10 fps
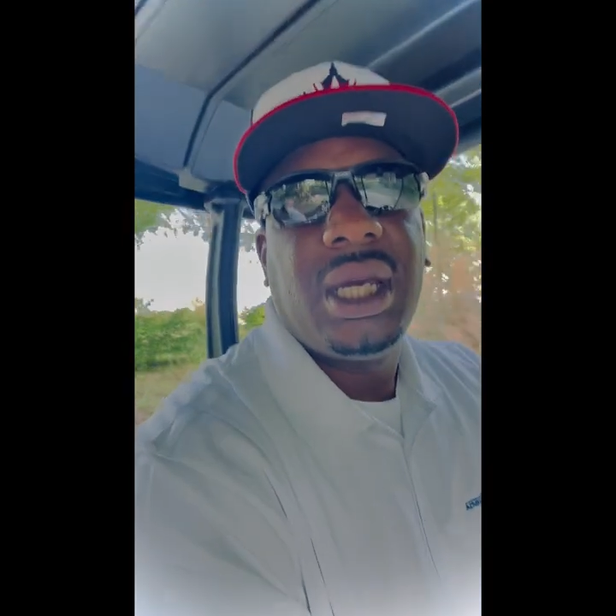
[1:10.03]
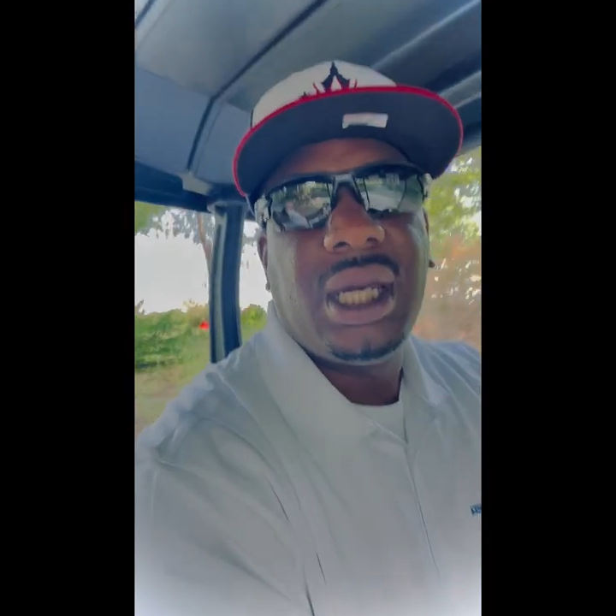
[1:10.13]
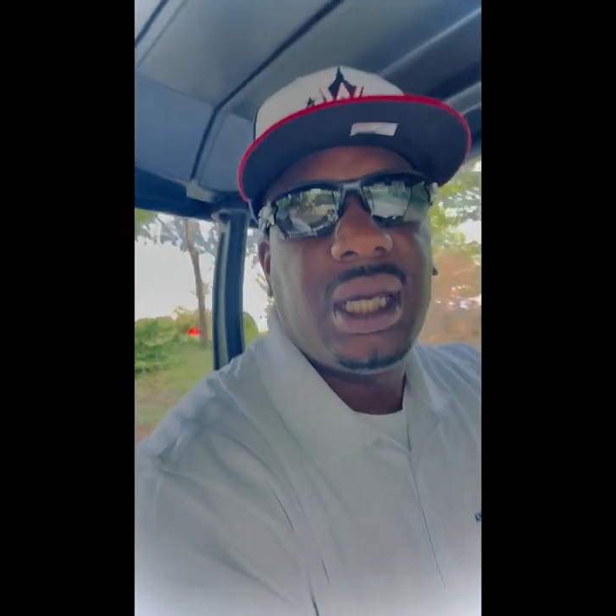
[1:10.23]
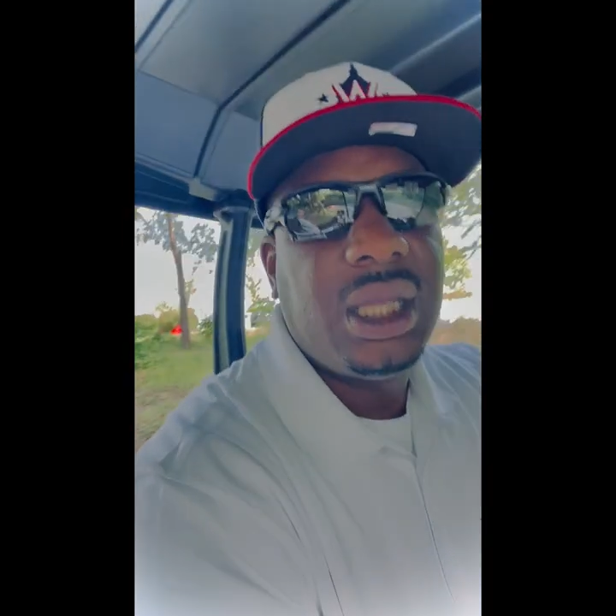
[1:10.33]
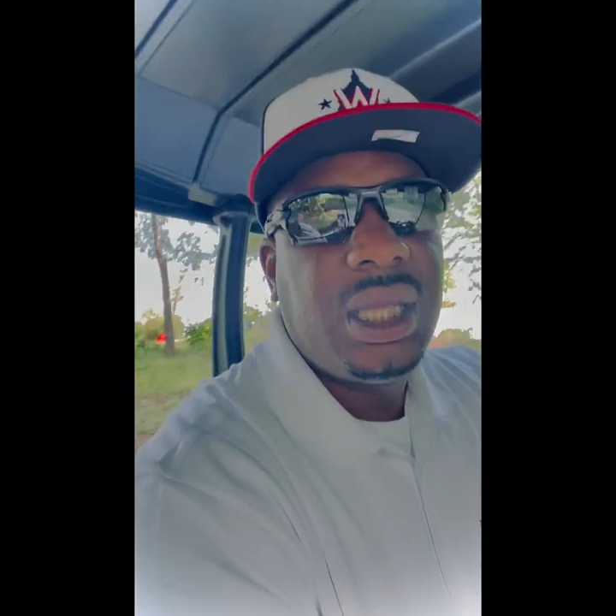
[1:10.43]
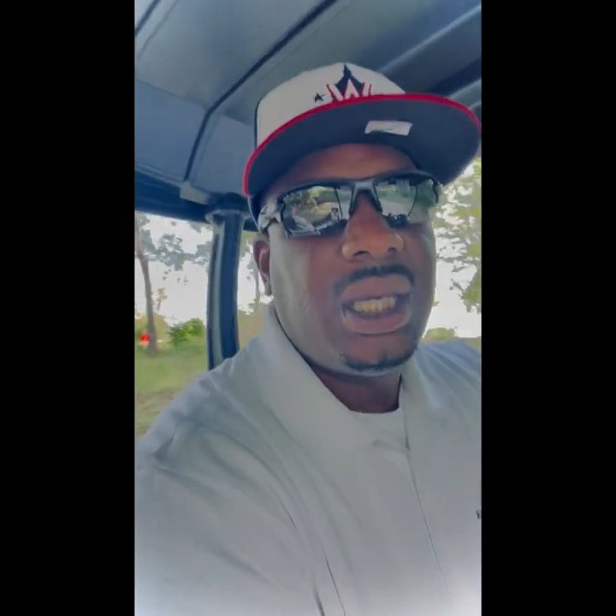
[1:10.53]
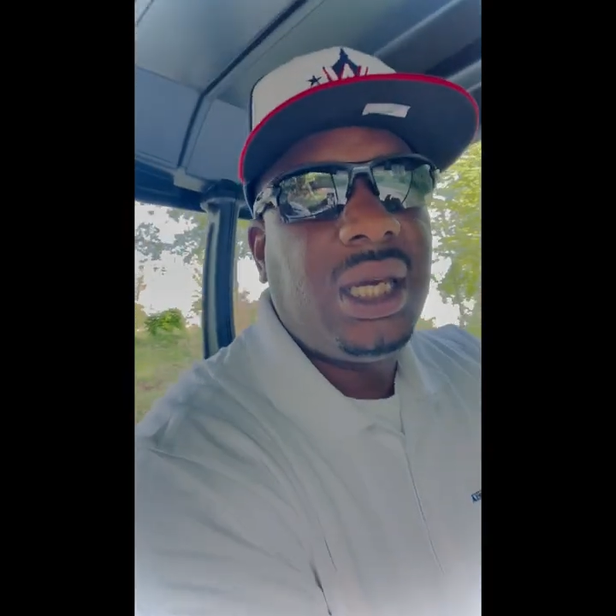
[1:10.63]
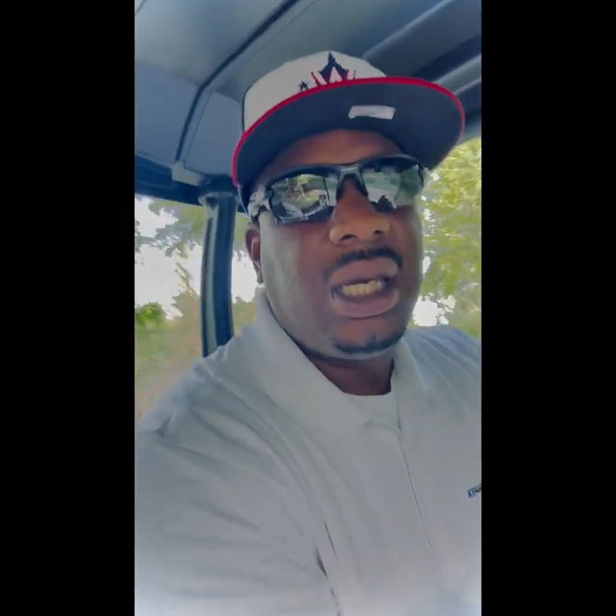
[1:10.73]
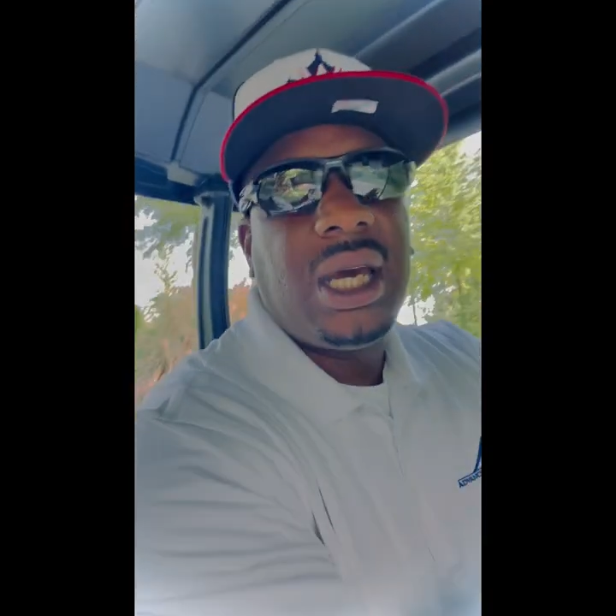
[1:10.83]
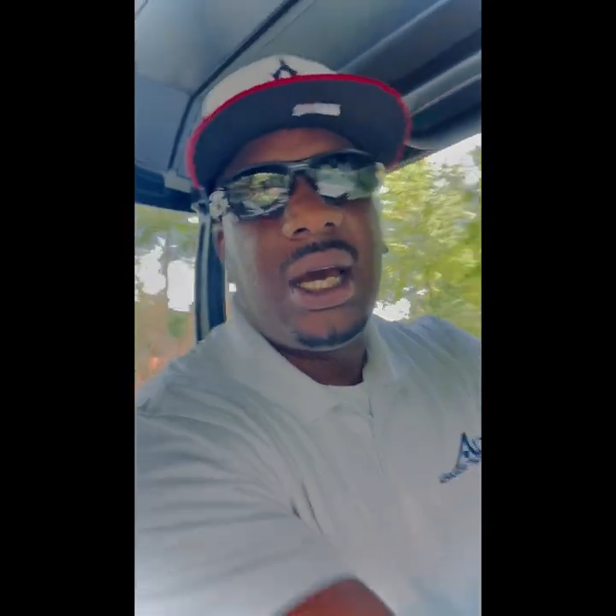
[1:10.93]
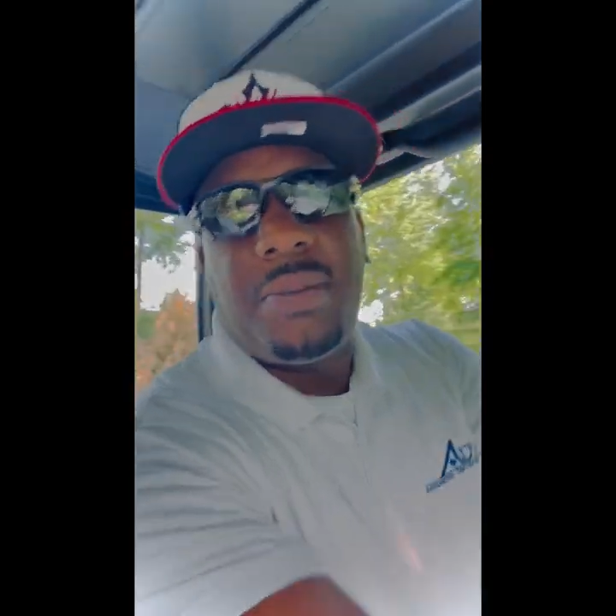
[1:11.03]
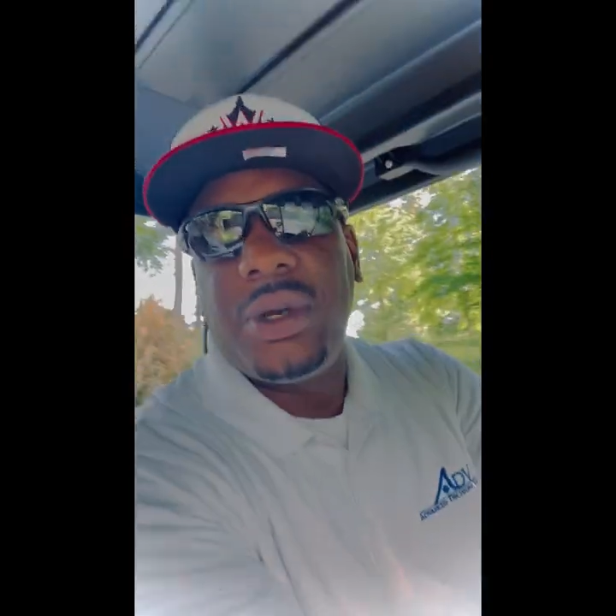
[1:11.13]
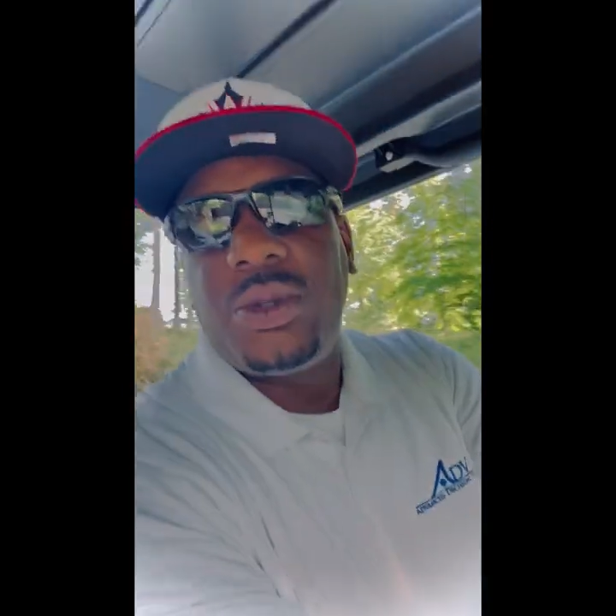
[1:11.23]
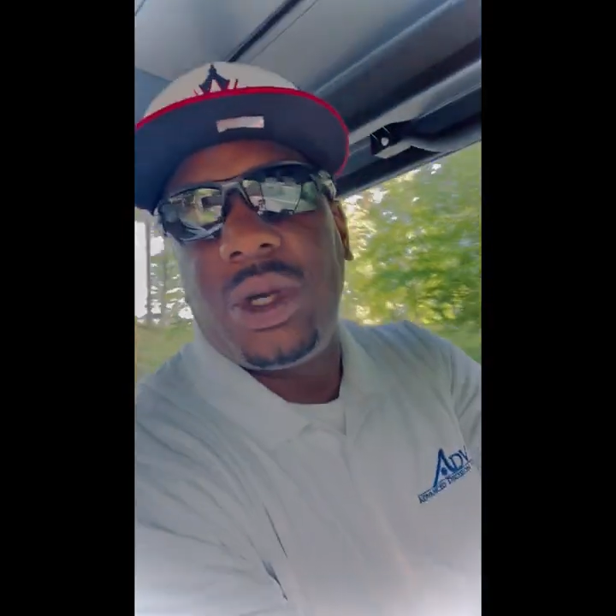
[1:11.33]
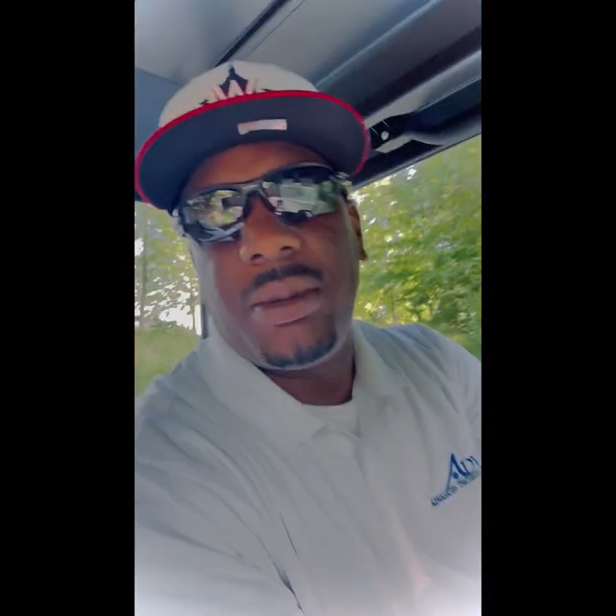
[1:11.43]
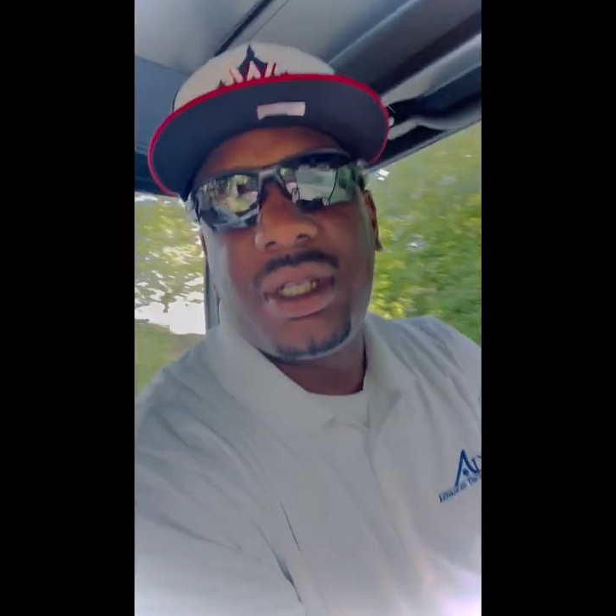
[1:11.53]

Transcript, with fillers: in the uh, Prince William